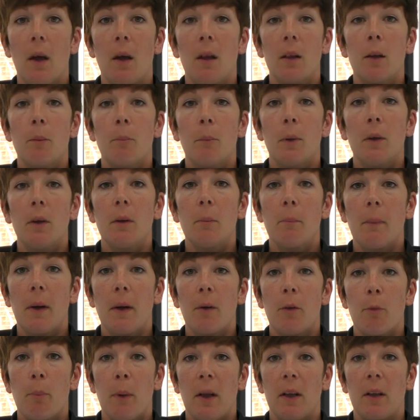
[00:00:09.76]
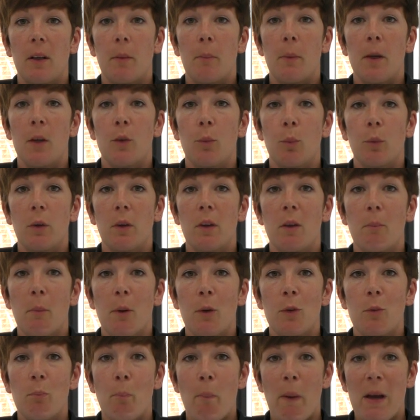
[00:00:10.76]
The Mullen Mouth Pelham is one of the
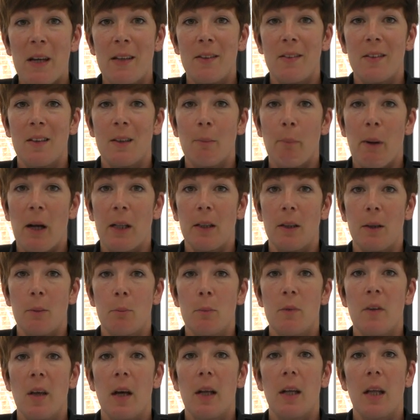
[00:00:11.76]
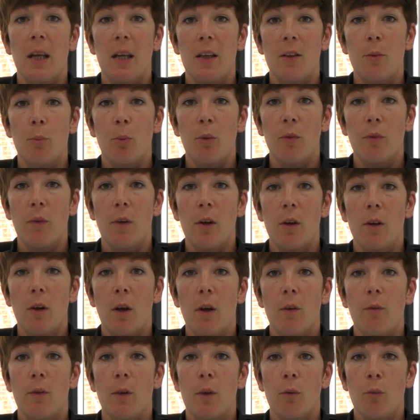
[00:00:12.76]
most basic Pelhams and it is preferred
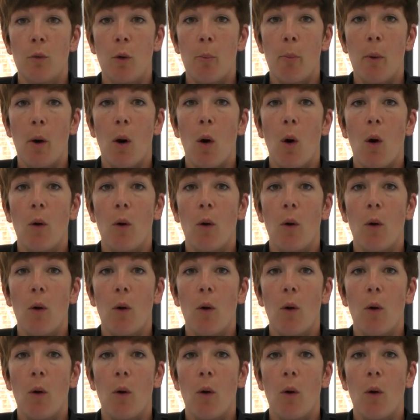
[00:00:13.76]
over the rubber